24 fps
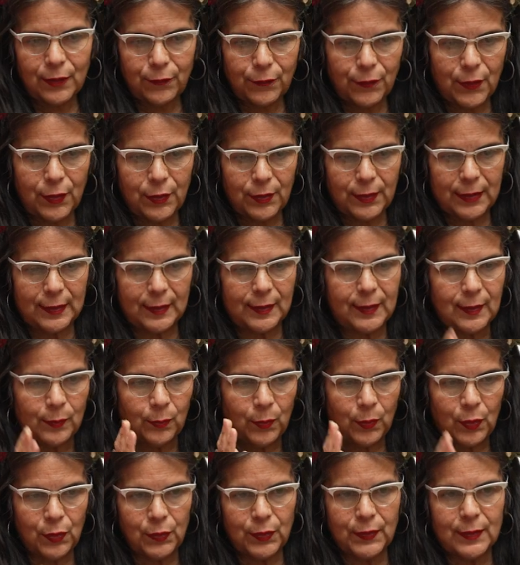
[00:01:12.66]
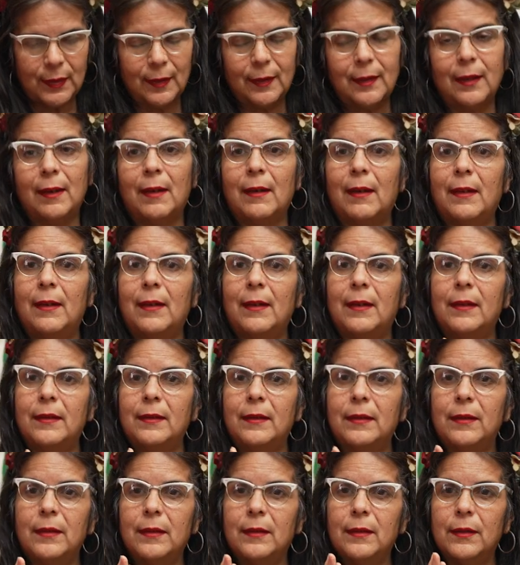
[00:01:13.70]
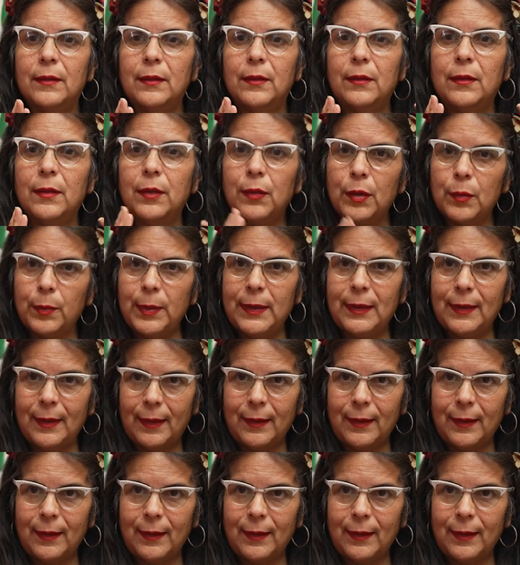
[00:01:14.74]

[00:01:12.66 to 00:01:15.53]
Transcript: to focus mostly on urban